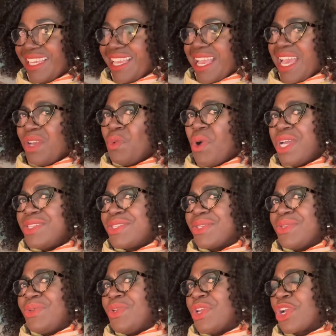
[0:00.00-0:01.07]
And once you
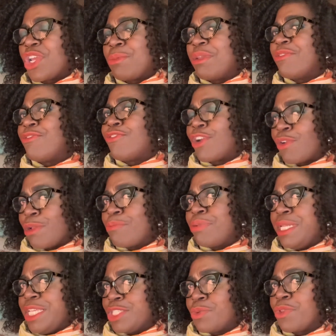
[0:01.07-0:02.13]
do, you're going to be very
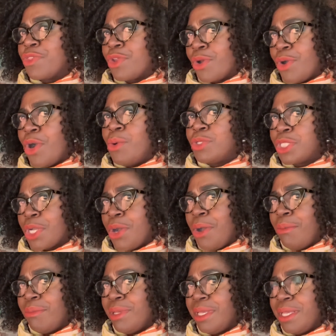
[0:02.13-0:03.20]
pleased with your
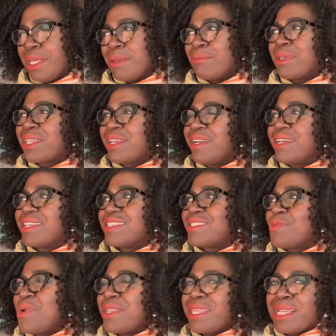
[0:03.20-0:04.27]
outcome, because
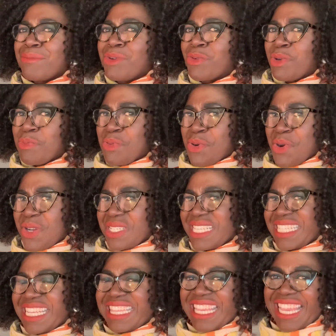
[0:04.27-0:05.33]
one thing about reports is that
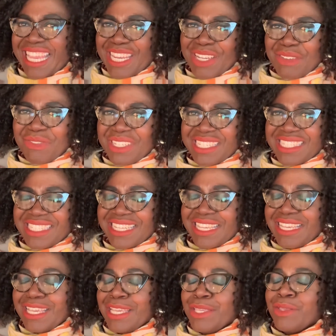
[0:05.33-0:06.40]
at the end of it,
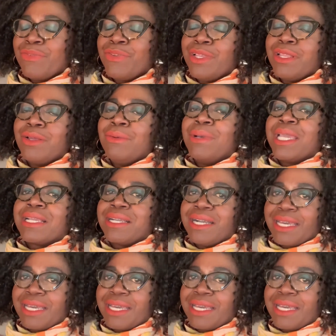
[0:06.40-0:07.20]
you feel, oh my God, I